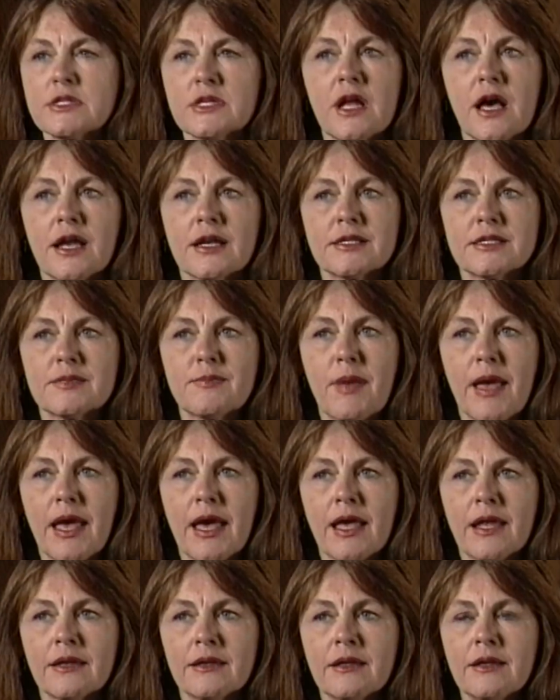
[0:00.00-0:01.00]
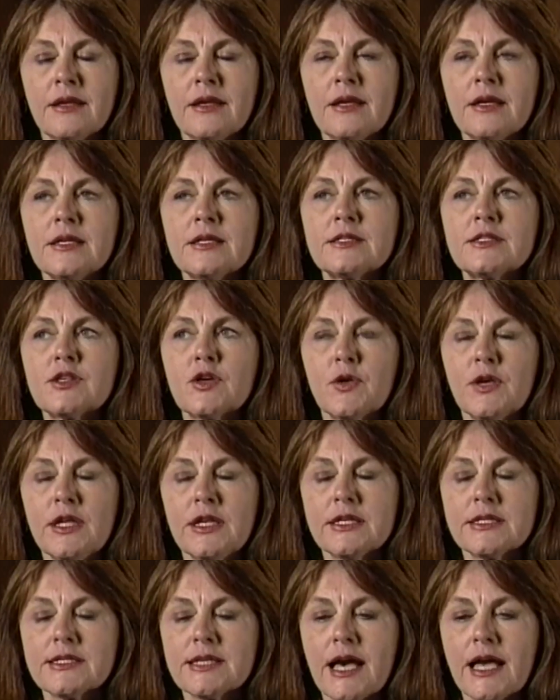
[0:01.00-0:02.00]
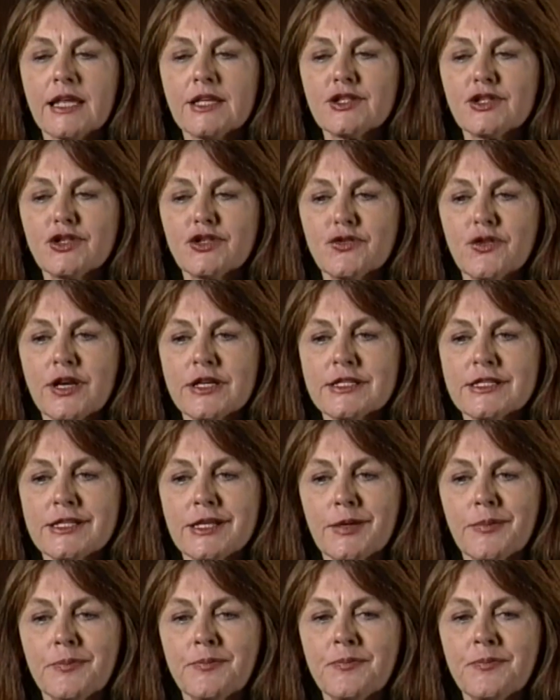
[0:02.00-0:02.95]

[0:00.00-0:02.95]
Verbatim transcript: an honest man, so he decided to trust him.